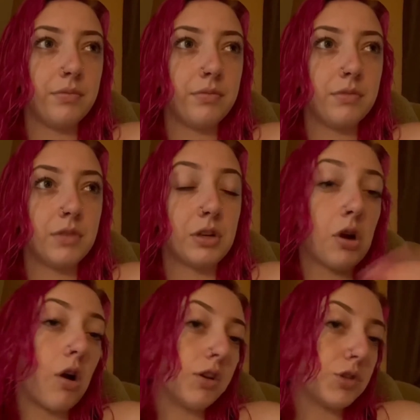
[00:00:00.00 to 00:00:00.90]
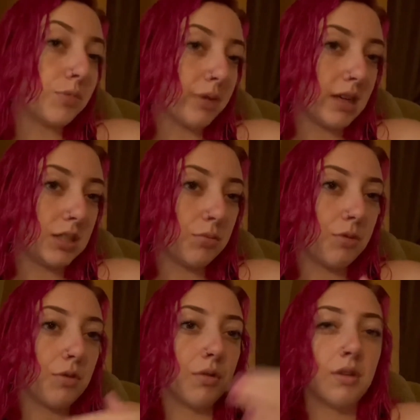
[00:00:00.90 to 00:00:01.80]
the car's
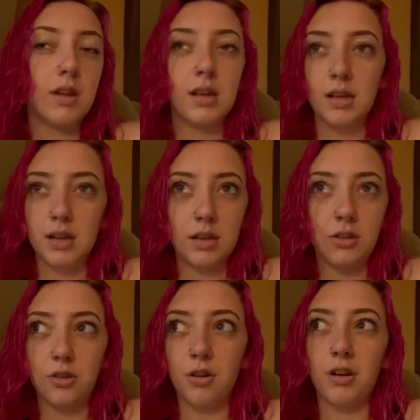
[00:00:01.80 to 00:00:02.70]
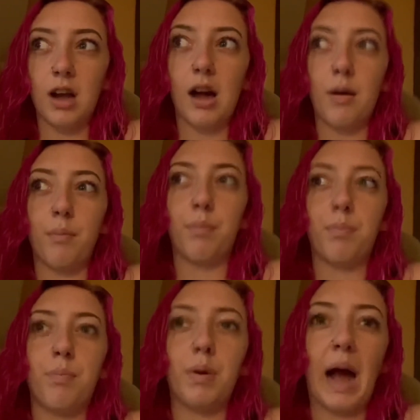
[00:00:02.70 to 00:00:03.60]
replaceable, you're not.
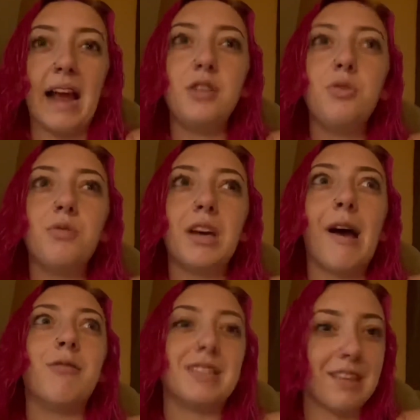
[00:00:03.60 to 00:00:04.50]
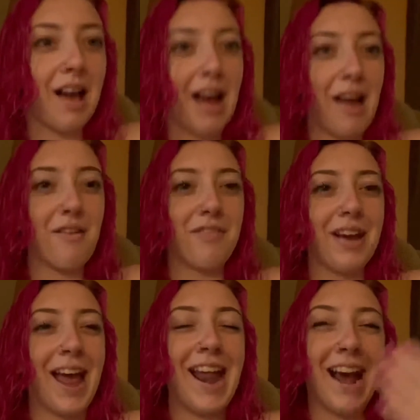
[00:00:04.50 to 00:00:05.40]
But I knew that I was alive
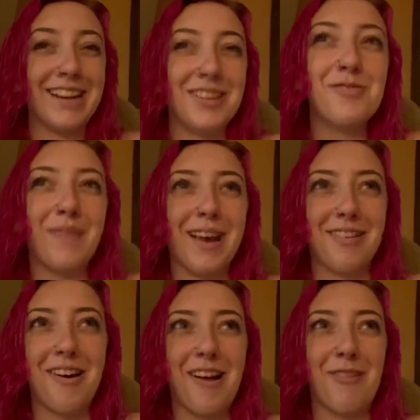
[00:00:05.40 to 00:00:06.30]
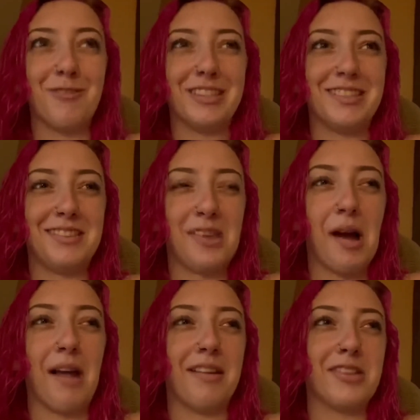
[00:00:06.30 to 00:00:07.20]
and I knew my car was
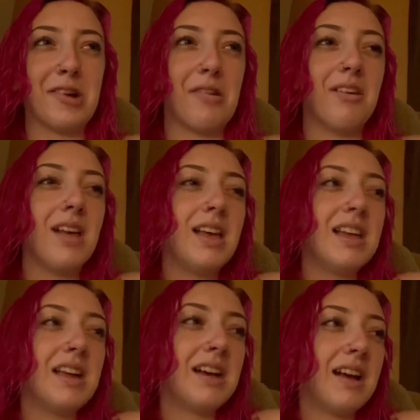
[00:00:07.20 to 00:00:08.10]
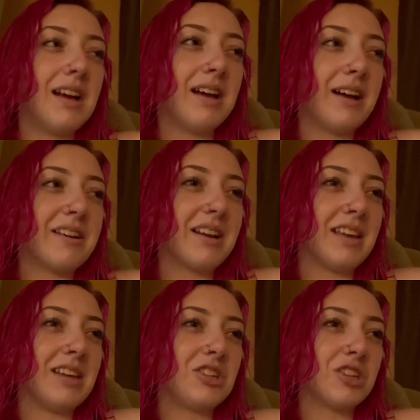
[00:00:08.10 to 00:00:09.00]
done. So
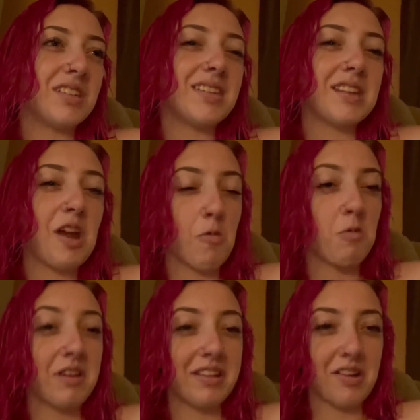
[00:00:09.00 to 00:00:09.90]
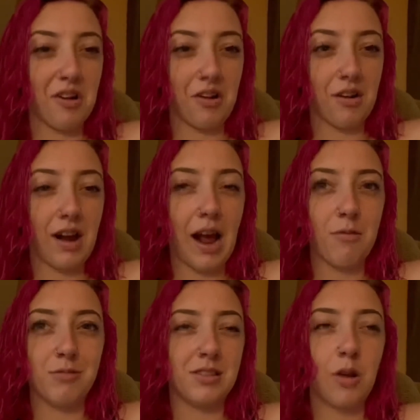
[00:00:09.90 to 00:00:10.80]
it really hurt.
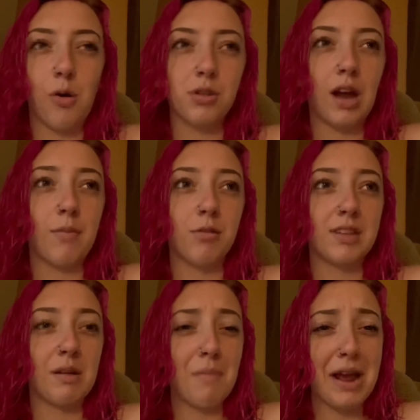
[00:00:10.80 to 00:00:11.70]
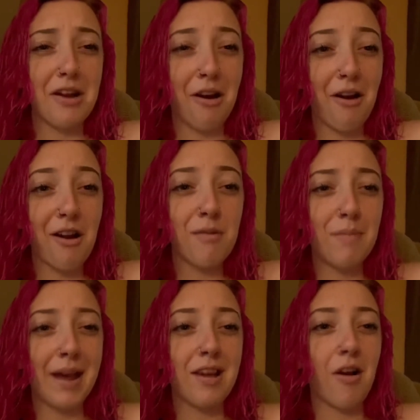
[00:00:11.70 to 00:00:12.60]
The whole time I was like, my
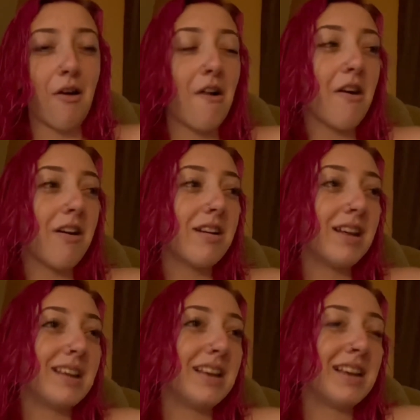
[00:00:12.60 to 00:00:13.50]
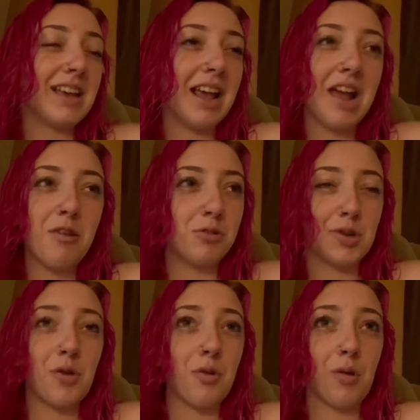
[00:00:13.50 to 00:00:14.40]
car. It was
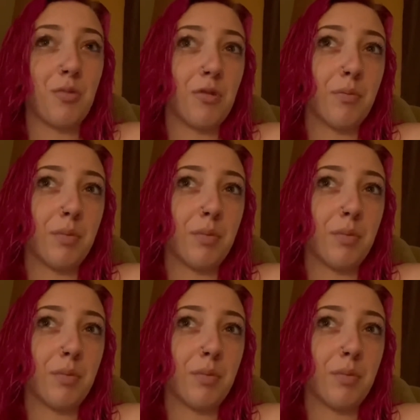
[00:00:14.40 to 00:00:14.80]
horrible. But